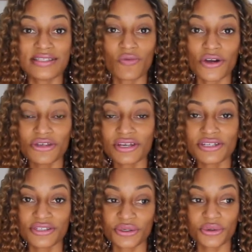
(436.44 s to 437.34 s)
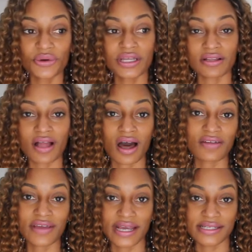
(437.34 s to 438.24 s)
What you can do in a lot
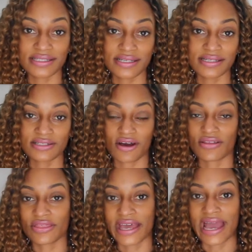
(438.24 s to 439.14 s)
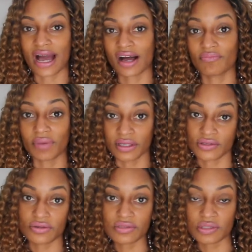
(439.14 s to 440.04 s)
of cases, they have
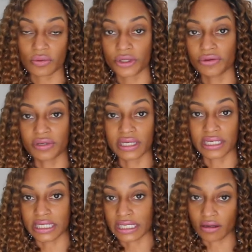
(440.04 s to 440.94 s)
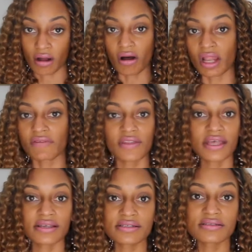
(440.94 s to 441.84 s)
bundles where you can get all of
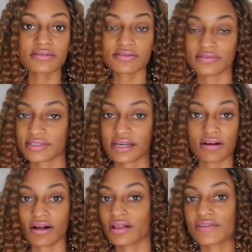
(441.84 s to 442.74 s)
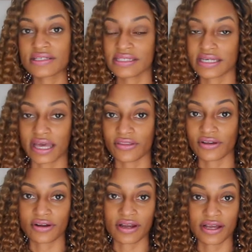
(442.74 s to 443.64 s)
this
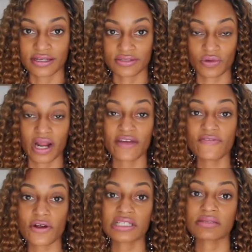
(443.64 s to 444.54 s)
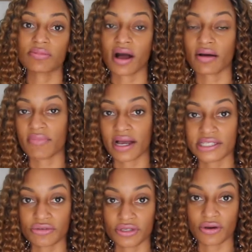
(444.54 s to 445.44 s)
together. And when I first bought my
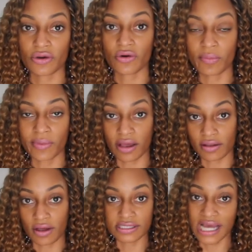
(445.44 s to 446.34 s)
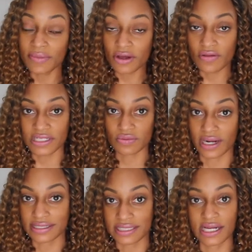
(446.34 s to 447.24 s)
studio equipment a long time ago, that's what
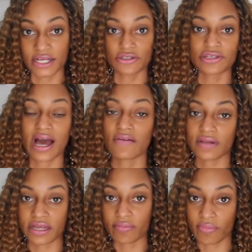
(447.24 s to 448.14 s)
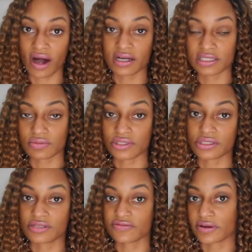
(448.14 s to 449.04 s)
I did. I used to have an inbox, which
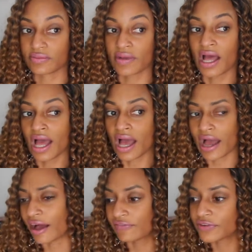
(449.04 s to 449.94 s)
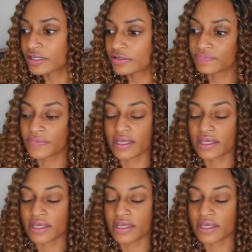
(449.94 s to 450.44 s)
is from Avid,